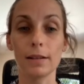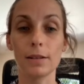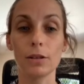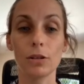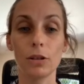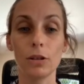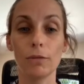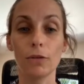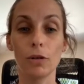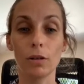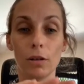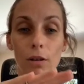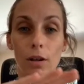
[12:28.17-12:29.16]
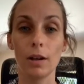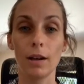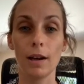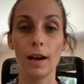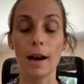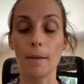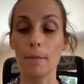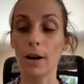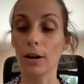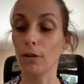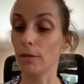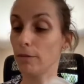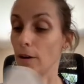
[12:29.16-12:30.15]
so you've got a
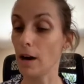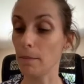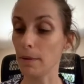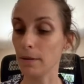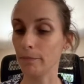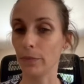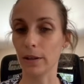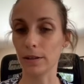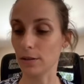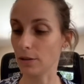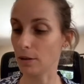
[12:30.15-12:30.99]
microfiber, that's not a